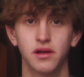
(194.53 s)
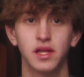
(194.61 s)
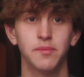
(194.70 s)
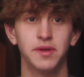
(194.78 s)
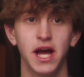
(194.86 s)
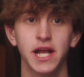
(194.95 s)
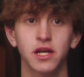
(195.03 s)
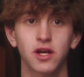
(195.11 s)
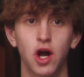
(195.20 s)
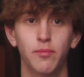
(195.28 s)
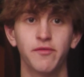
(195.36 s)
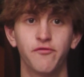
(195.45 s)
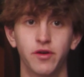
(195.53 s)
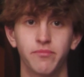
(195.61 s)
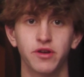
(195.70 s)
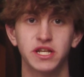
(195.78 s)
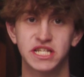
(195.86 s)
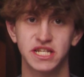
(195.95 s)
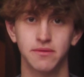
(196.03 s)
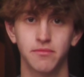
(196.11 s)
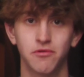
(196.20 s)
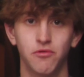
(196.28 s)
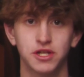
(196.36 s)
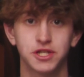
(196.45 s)
The Medina Carbon Footprint Team
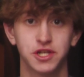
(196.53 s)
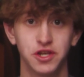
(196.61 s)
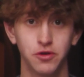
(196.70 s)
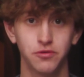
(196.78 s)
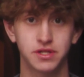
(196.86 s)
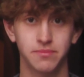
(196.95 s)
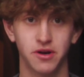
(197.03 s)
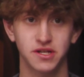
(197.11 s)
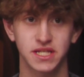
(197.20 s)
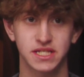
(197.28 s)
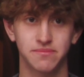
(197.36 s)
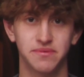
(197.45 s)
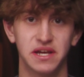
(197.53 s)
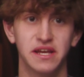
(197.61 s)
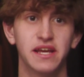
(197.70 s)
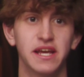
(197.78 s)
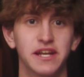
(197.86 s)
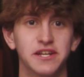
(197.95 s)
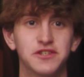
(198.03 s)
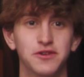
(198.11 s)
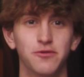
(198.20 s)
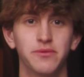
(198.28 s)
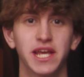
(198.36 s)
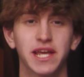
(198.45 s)
wants you to participate in a
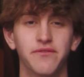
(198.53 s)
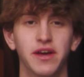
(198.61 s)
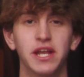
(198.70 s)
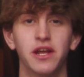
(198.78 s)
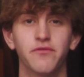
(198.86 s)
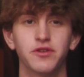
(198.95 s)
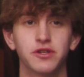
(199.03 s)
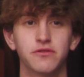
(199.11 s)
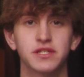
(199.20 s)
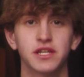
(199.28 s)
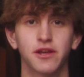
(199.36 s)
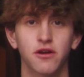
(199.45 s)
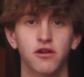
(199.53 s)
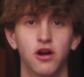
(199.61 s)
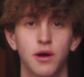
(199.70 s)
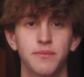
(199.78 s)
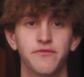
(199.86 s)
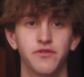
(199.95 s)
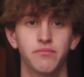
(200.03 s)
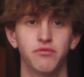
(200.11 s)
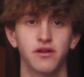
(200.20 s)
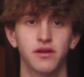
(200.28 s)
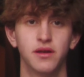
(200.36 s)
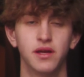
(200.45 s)
two-week event of reducing your carbon
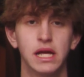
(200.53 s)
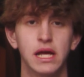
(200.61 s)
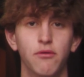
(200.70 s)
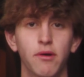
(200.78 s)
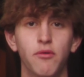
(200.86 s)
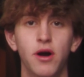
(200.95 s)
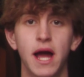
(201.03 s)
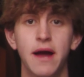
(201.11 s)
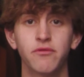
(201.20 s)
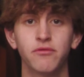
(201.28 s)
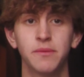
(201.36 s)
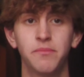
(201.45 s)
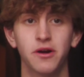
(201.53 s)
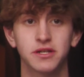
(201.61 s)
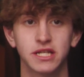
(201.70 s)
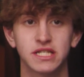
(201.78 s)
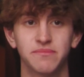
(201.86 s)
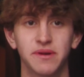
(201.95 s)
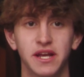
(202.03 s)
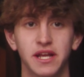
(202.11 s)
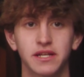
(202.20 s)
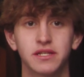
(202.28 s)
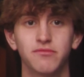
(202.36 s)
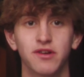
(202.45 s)
footprint. We want everyone
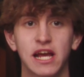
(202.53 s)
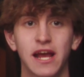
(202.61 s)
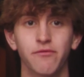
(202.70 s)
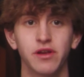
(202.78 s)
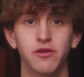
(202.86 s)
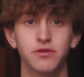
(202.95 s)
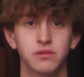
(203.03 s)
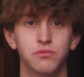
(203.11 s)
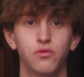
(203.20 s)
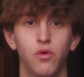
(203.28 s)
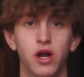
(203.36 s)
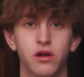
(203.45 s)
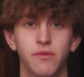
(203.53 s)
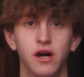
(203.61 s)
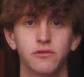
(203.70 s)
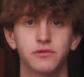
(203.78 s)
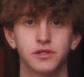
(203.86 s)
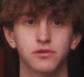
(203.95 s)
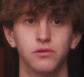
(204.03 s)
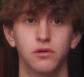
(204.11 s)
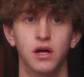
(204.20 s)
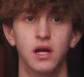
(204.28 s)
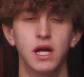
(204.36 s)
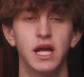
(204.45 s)
participating to bring a reusable water bottle to school
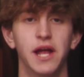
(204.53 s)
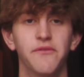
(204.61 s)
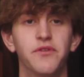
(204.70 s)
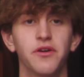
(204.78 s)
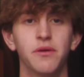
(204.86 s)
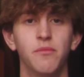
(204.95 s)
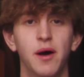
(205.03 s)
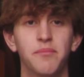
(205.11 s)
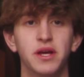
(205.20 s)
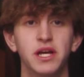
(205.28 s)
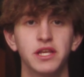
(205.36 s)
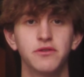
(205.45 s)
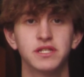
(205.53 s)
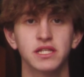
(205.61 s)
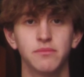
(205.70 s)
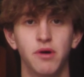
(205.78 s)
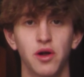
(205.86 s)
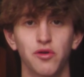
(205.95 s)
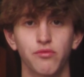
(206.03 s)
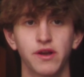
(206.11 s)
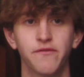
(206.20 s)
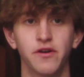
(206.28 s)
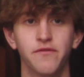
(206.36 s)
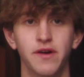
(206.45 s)
and fill them up using the bottle
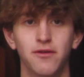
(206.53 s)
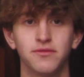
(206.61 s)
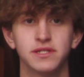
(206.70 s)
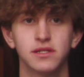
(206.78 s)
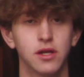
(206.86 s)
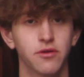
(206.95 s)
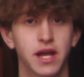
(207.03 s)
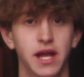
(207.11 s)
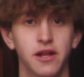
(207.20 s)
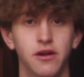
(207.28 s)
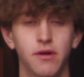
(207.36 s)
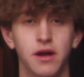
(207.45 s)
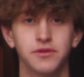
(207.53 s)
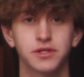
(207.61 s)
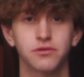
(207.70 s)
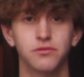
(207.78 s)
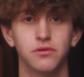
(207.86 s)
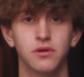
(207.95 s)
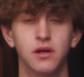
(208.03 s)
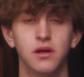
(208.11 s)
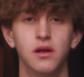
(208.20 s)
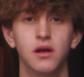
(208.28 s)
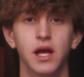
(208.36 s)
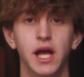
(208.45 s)
refill fountains located around the school
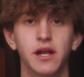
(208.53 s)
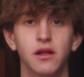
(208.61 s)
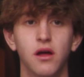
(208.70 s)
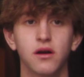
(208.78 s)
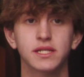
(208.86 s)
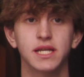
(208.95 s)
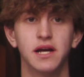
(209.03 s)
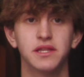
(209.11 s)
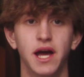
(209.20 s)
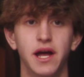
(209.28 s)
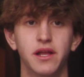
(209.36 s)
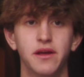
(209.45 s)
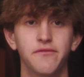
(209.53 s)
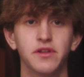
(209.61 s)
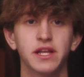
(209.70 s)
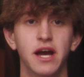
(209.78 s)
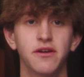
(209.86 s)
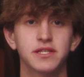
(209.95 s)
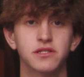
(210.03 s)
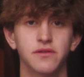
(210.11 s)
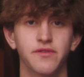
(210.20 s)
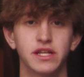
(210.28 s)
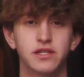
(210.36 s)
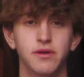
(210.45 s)
and alongside that, filling out a
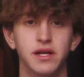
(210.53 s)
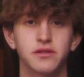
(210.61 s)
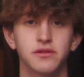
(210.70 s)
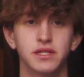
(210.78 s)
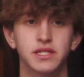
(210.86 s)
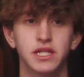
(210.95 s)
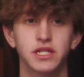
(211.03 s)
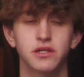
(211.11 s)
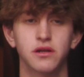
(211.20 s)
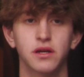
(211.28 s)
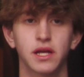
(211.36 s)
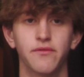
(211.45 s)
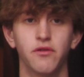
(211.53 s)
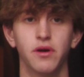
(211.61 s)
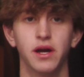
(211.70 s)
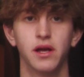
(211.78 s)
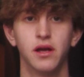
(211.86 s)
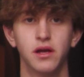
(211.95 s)
survey to enter the t-shirt giveaway.